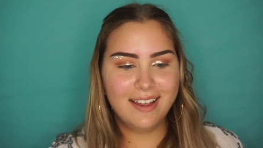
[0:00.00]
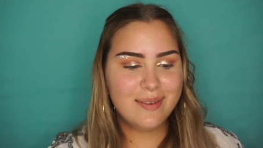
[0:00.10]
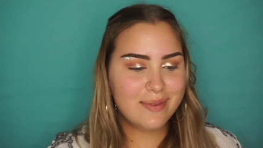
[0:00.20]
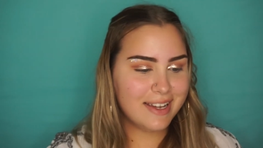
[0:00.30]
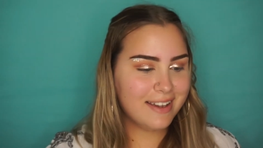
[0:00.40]

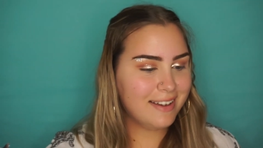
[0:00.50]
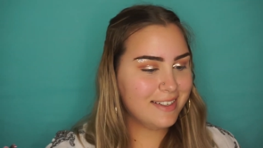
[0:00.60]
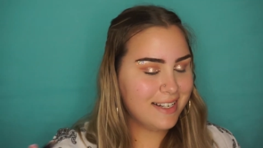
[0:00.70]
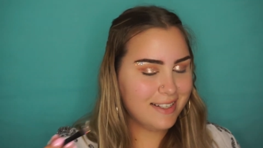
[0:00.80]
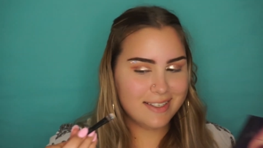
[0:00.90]
Oh my
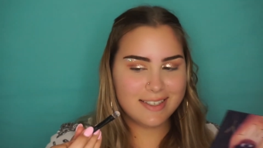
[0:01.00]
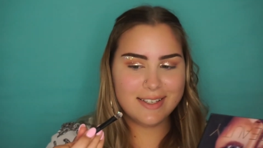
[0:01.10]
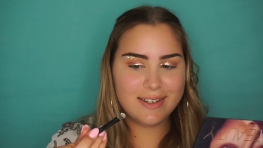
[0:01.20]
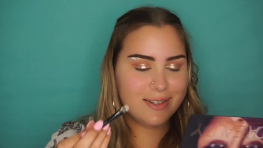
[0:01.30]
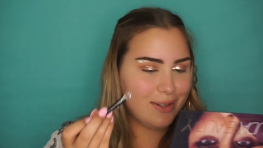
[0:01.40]
gosh, that looks
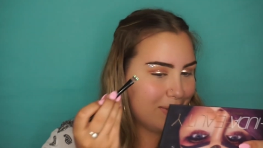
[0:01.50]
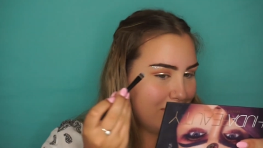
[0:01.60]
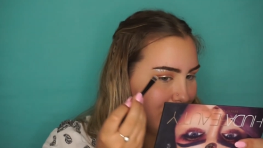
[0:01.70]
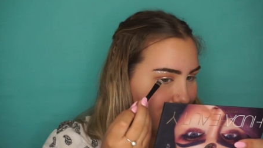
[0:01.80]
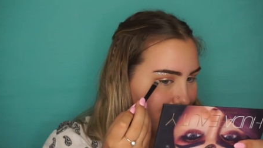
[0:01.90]
so
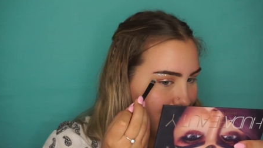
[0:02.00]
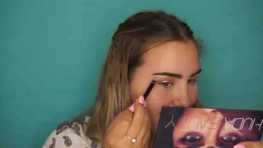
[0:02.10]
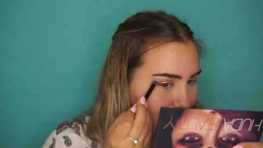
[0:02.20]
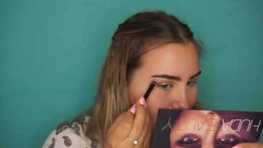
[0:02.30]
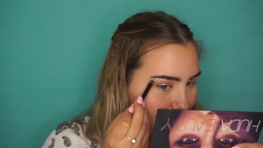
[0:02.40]
cool.
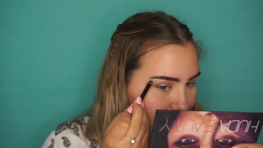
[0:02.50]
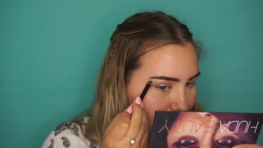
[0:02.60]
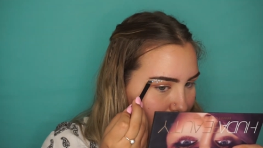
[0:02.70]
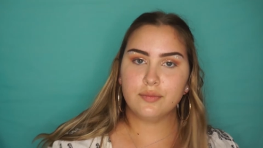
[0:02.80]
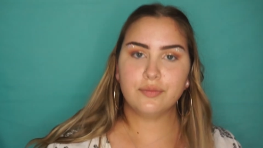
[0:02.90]

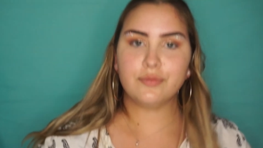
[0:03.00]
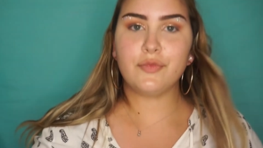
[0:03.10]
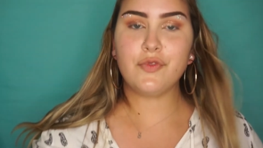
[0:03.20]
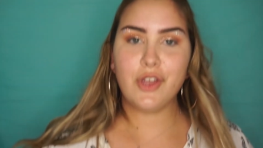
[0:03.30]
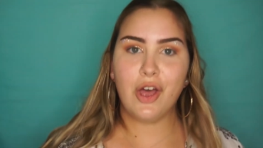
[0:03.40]

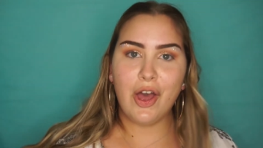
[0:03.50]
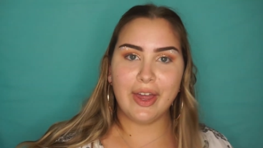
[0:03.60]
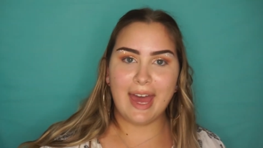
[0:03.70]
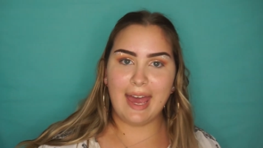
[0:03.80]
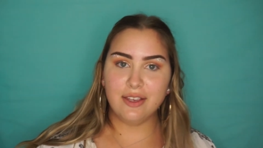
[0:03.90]

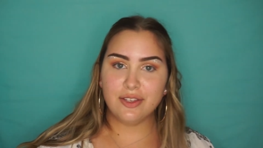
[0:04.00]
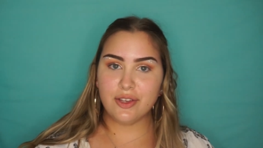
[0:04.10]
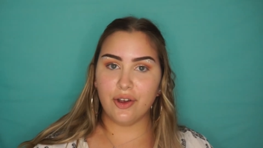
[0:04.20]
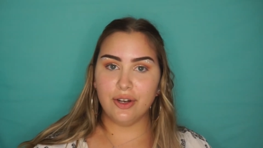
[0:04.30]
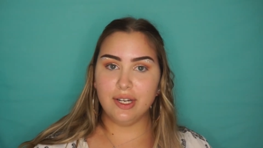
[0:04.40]
Okay,
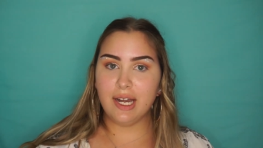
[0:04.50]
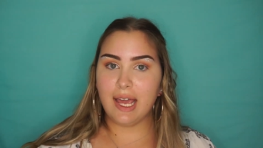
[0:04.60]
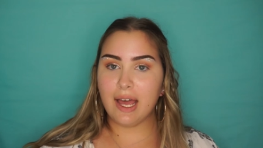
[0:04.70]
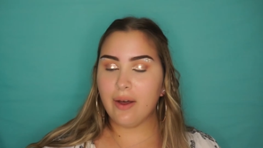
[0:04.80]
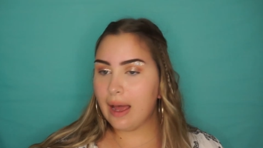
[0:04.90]
so
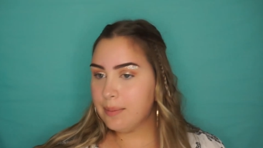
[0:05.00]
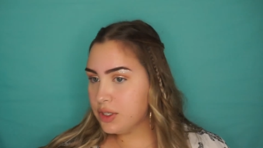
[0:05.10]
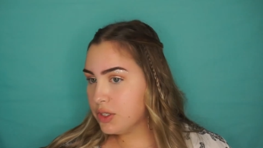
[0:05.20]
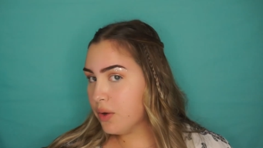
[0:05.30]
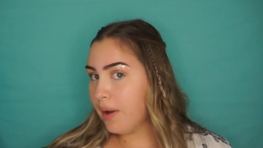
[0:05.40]
now I'm
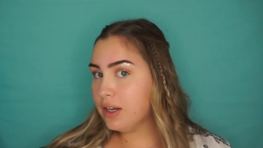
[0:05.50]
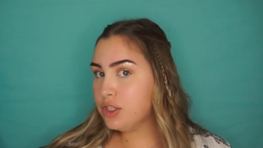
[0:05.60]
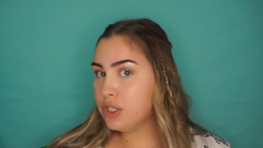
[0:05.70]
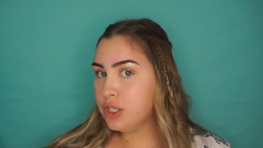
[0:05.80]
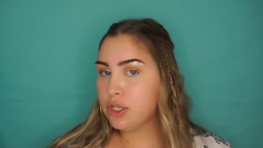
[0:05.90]
just going
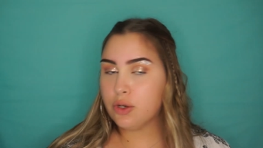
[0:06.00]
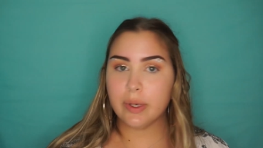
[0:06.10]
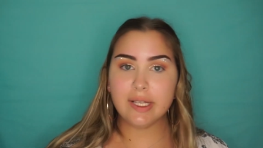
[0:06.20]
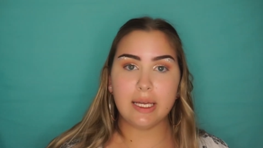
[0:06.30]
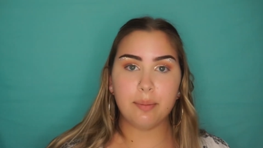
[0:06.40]
to
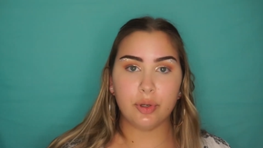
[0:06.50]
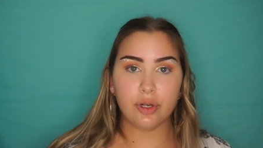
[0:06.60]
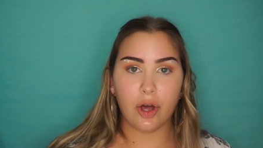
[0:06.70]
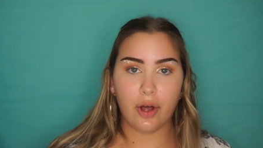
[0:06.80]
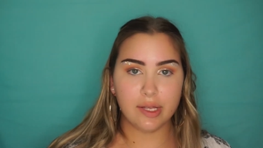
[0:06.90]
quickly
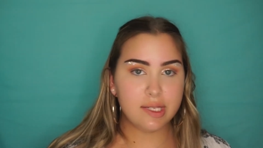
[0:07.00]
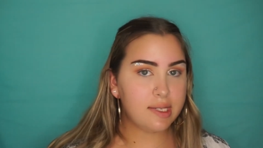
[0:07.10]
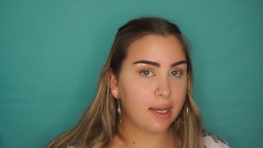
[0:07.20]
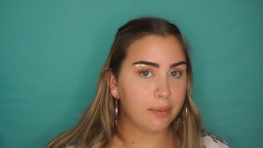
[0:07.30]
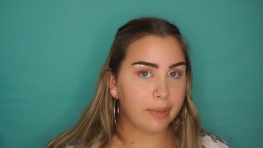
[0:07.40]
put on
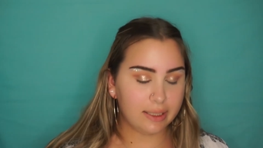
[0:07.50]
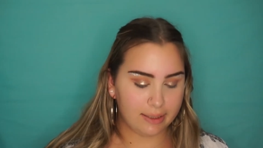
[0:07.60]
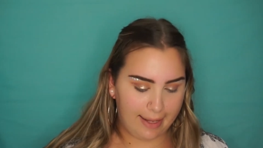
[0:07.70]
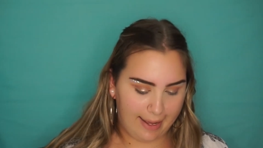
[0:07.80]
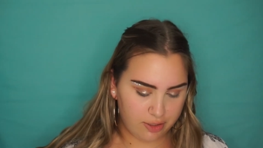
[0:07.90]
some
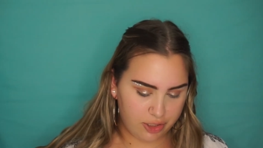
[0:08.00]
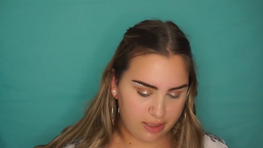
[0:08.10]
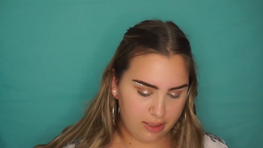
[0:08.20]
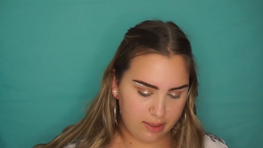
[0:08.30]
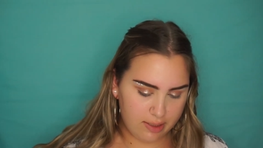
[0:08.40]

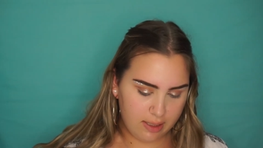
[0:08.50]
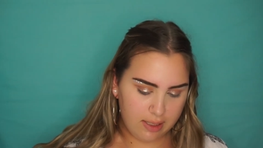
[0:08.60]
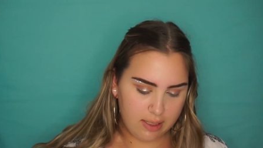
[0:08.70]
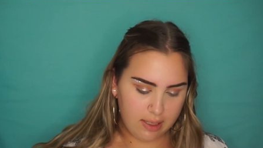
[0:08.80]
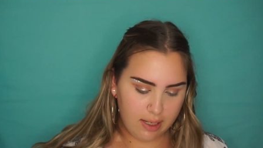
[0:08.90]
lashes
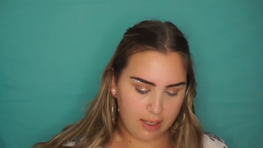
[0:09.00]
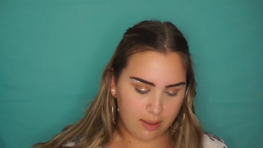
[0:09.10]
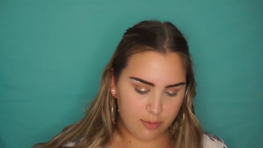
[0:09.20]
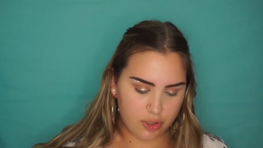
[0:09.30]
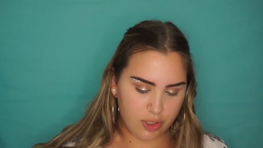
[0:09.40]
and
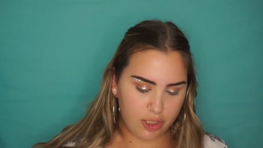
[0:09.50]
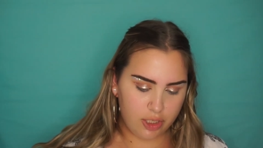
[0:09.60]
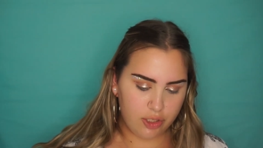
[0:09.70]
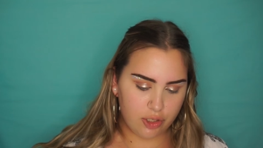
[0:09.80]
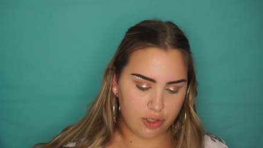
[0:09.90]
I'm just going
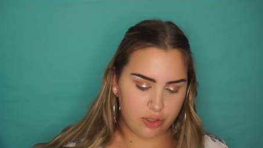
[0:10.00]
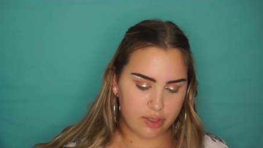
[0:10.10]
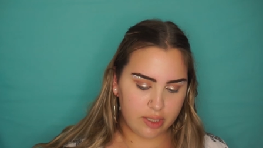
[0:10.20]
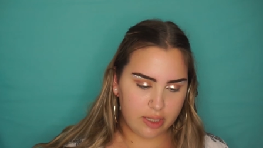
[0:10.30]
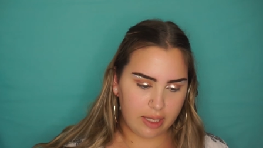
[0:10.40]
to
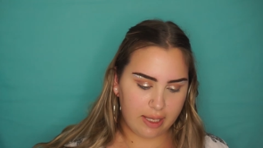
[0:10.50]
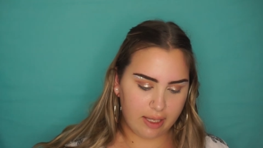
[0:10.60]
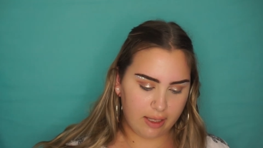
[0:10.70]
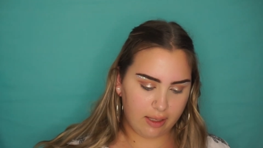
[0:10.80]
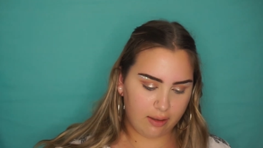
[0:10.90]
use
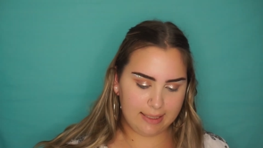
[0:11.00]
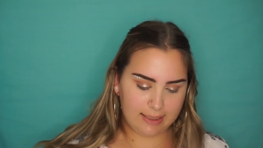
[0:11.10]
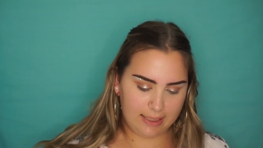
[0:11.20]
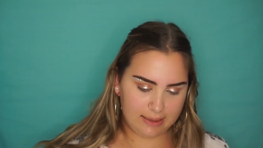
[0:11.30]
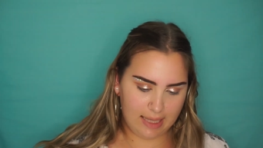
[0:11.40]
the
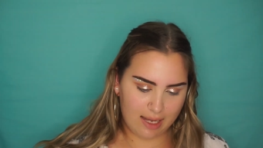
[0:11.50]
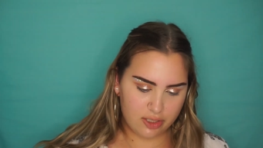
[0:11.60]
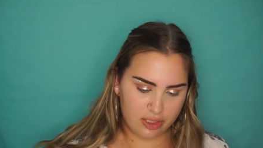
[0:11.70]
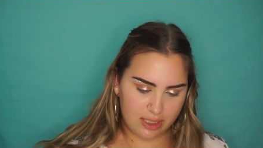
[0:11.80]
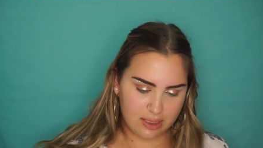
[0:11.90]
Lily
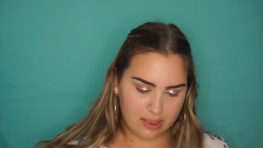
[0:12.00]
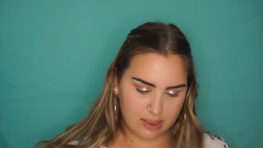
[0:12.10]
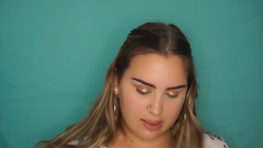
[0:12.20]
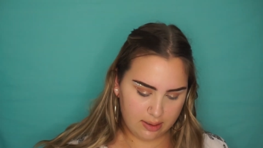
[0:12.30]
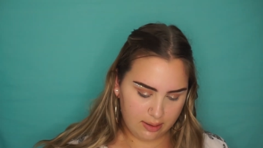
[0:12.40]

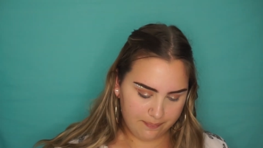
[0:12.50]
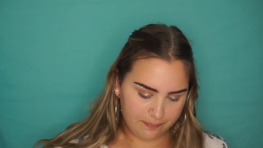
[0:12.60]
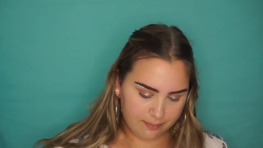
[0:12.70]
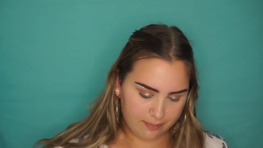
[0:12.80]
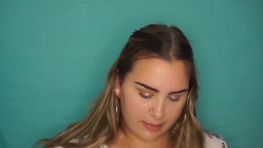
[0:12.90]
lashes
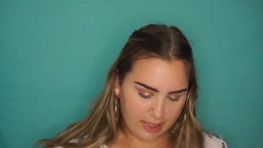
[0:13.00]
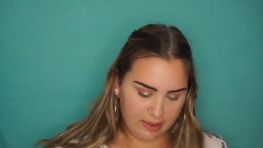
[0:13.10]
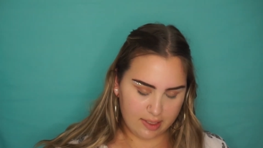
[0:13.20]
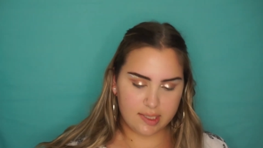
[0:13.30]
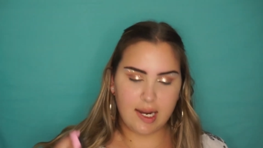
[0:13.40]

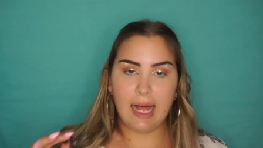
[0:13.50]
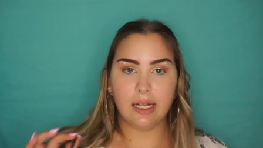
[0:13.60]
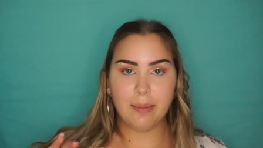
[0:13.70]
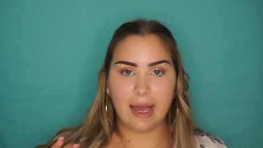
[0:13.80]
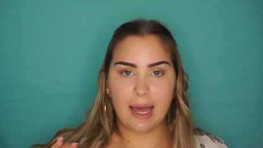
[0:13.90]
in the
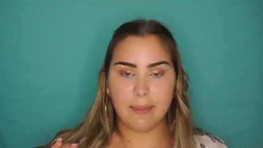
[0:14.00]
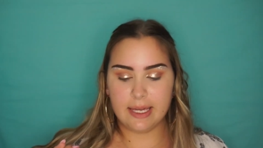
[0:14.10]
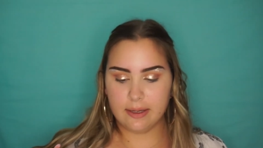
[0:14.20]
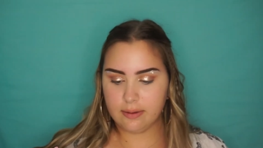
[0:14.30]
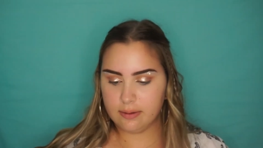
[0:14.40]
style
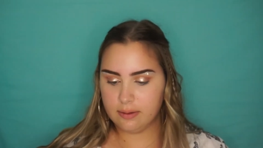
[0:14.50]
Miami.